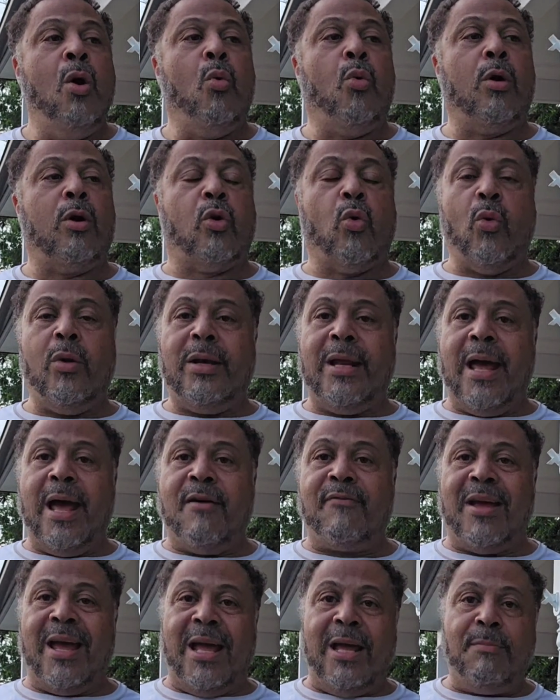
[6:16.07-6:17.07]
we're going to
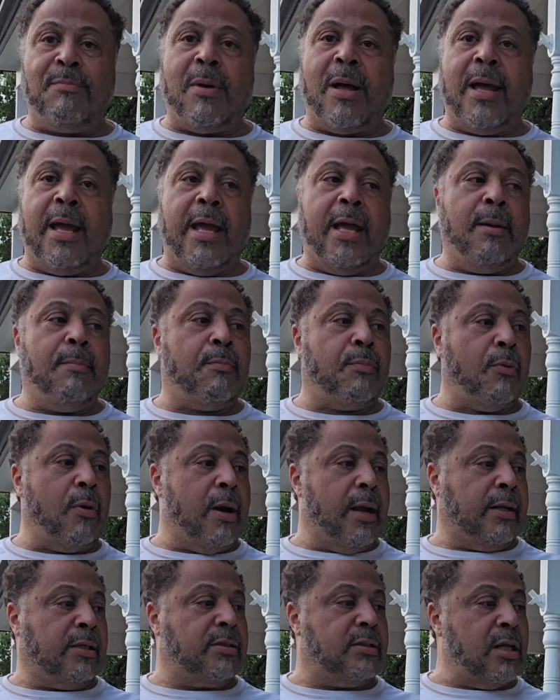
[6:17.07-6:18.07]
have 8x8
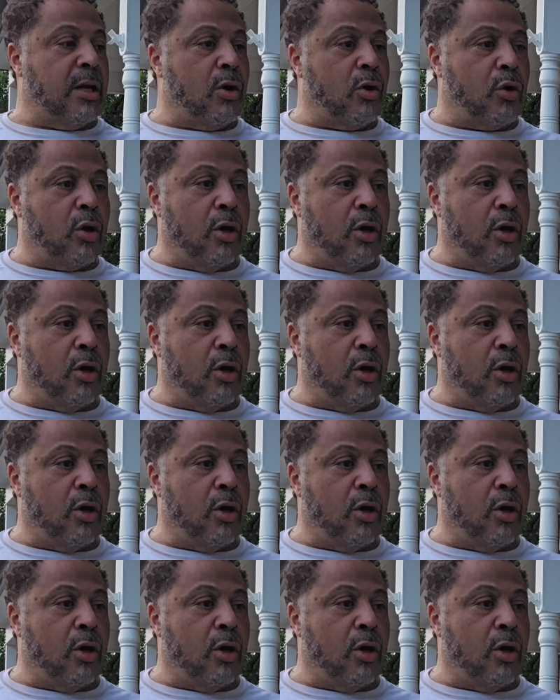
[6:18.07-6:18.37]
bricks that are